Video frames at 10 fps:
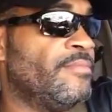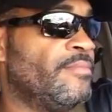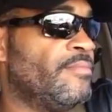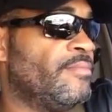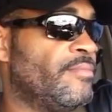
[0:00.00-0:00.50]

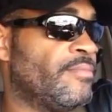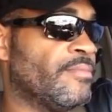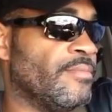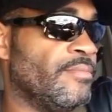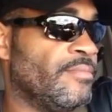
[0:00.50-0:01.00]
This is
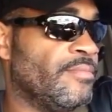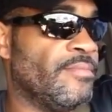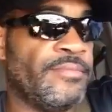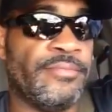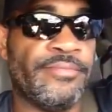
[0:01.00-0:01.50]
life or death
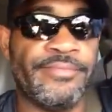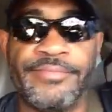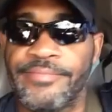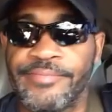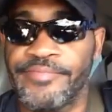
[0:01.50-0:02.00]
stuff.
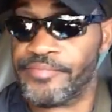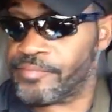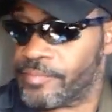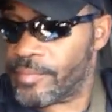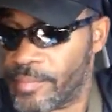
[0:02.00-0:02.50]

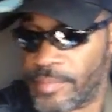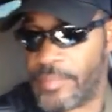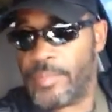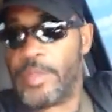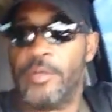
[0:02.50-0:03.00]

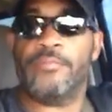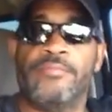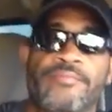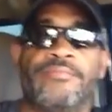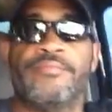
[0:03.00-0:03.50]
Tens of
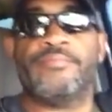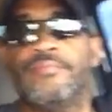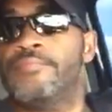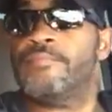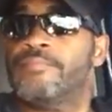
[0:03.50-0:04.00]
thousands of
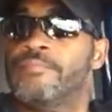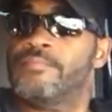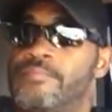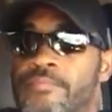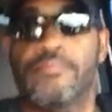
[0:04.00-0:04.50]
Americans
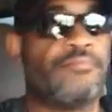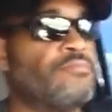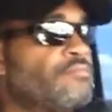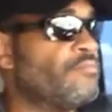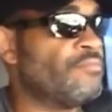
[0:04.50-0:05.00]
die each
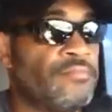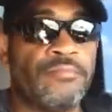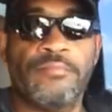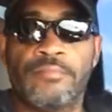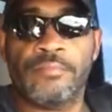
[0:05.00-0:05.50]
year just
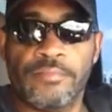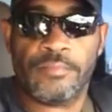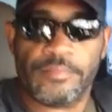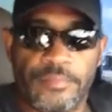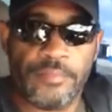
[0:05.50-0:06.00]
because they
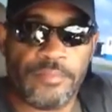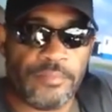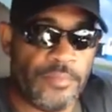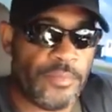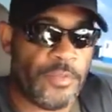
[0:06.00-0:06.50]
don't have
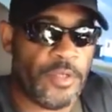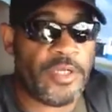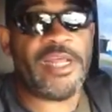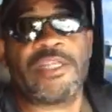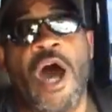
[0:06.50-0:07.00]
health insurance.
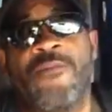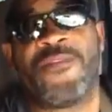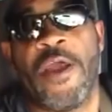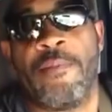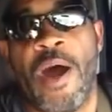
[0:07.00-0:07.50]
That's called
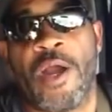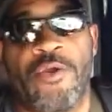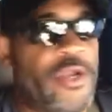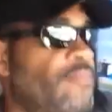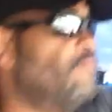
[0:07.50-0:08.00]
fear-mongering.